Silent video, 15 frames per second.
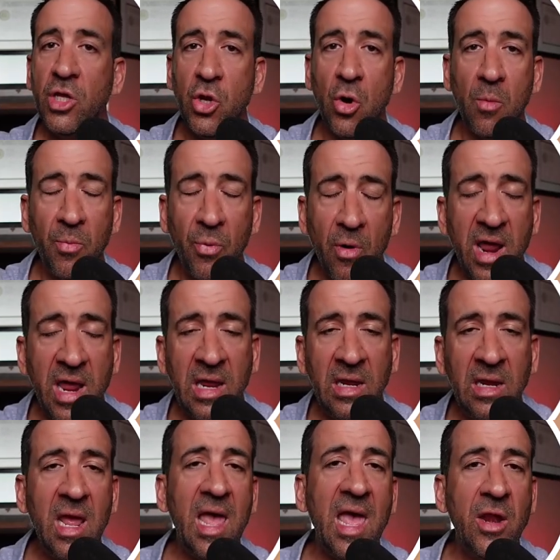your
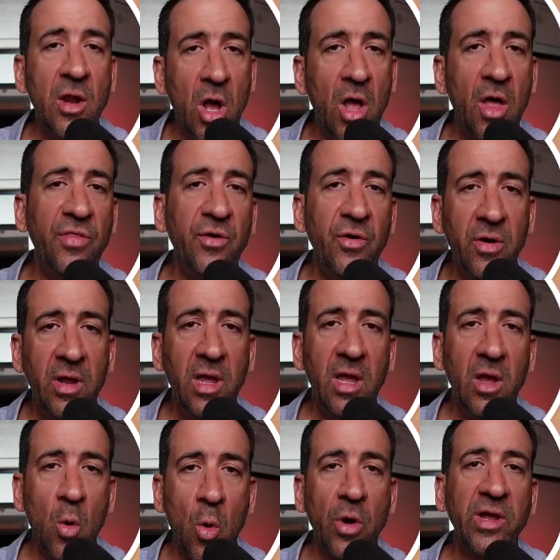brain, and other
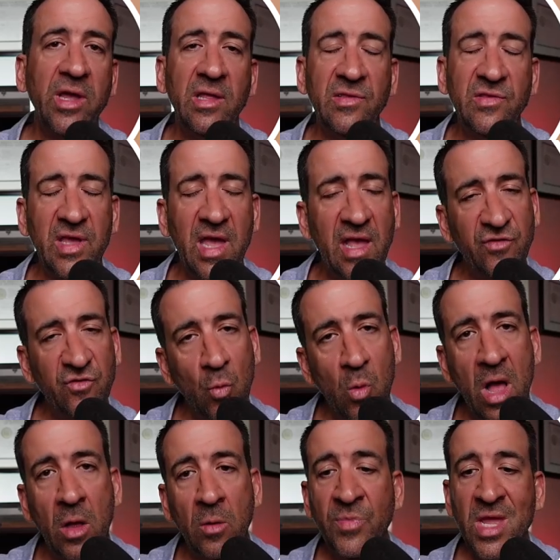organs as
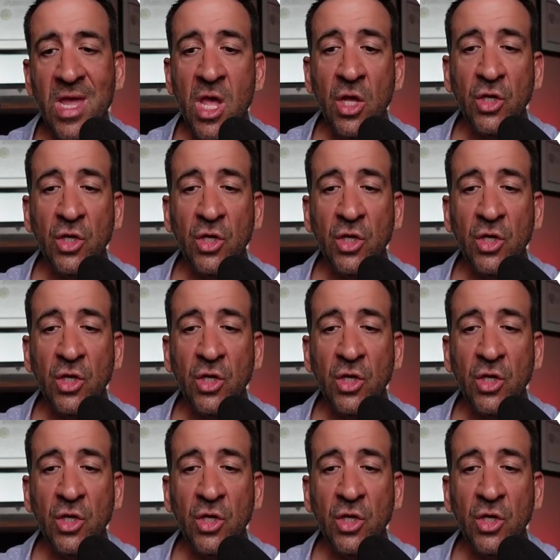well.